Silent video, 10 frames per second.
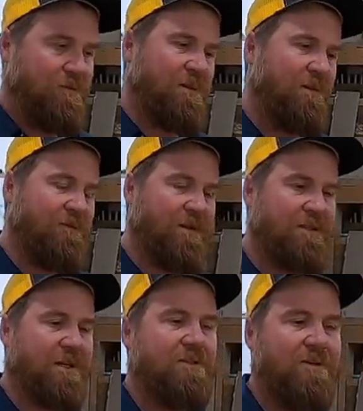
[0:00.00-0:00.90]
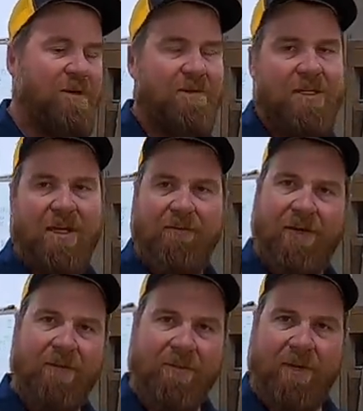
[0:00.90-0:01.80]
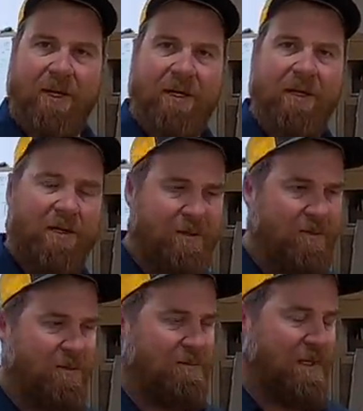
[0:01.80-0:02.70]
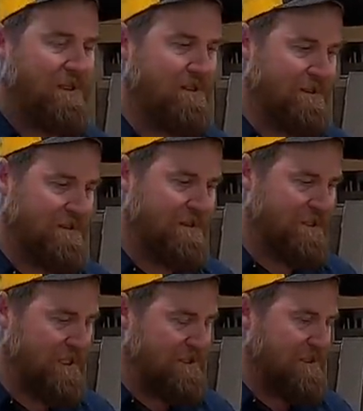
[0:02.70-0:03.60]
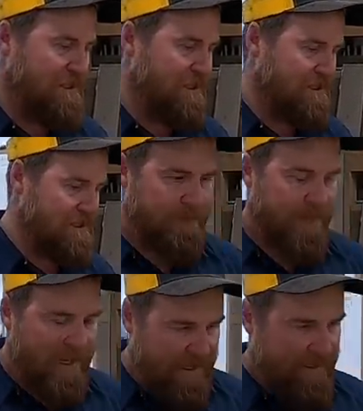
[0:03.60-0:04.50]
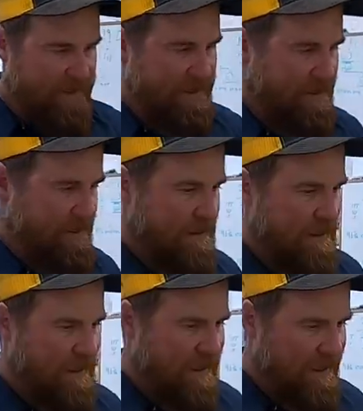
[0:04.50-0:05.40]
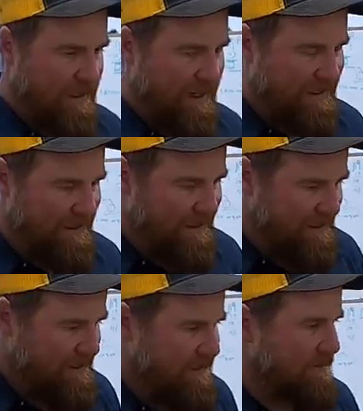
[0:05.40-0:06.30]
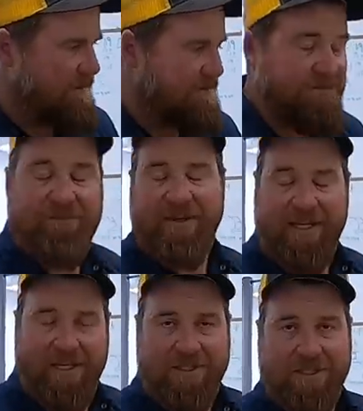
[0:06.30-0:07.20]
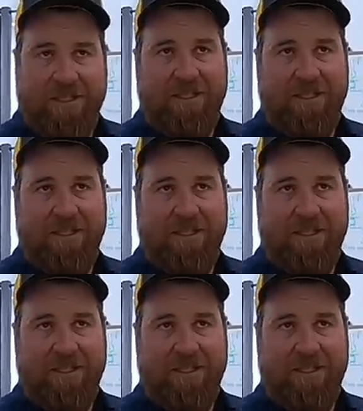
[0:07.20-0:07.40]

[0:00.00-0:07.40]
really finished, because you're always kind of upgrading and doing maintenance and changing things. But I think it's going to be finished